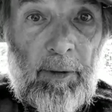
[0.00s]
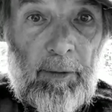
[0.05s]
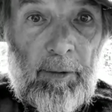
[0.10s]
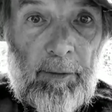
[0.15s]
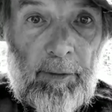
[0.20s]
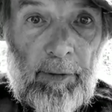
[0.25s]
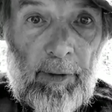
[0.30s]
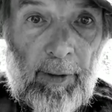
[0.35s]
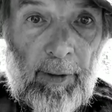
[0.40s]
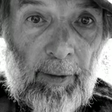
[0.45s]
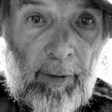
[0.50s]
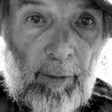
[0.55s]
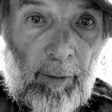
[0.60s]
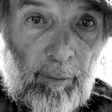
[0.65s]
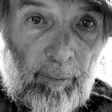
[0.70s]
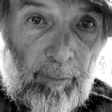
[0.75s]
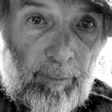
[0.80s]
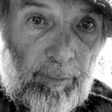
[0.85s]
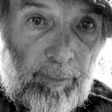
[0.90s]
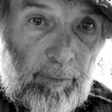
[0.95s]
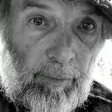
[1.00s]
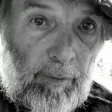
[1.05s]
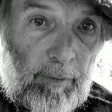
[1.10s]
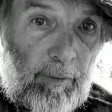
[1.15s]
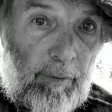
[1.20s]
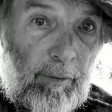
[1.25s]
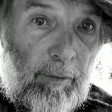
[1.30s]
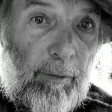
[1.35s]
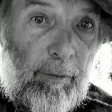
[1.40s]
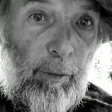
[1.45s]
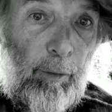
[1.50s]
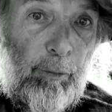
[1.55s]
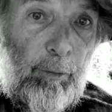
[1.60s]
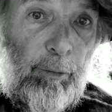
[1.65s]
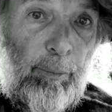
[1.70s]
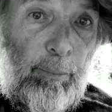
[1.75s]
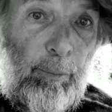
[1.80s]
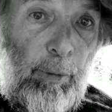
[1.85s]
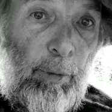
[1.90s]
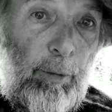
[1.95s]
to help
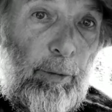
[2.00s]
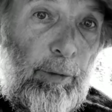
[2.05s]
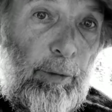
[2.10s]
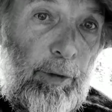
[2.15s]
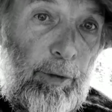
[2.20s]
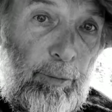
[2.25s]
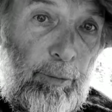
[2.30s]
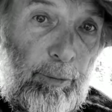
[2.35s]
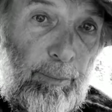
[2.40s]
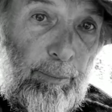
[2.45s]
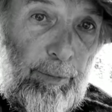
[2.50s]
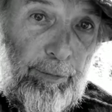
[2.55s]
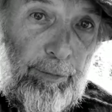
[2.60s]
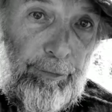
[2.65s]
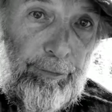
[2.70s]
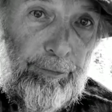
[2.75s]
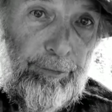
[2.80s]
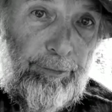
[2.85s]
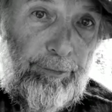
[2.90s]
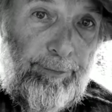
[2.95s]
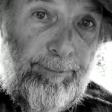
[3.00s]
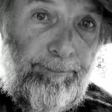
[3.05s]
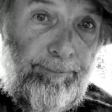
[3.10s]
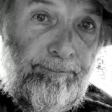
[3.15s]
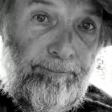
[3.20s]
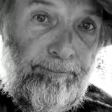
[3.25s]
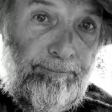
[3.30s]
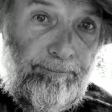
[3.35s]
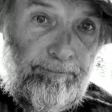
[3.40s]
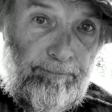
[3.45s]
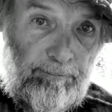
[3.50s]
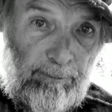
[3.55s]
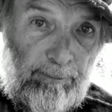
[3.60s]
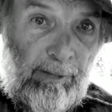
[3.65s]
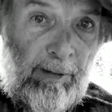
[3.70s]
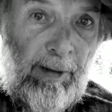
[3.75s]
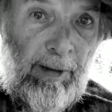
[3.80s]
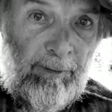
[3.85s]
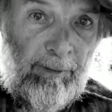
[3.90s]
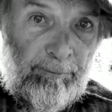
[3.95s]
those poor humans
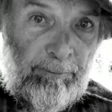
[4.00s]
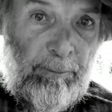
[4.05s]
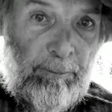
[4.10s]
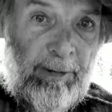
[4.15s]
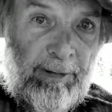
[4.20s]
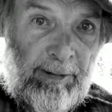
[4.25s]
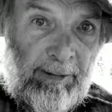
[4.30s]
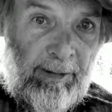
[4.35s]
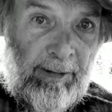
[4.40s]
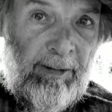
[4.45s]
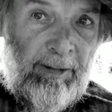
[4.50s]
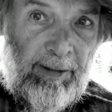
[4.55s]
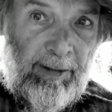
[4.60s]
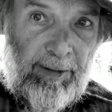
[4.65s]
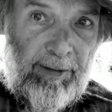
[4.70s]
left behind?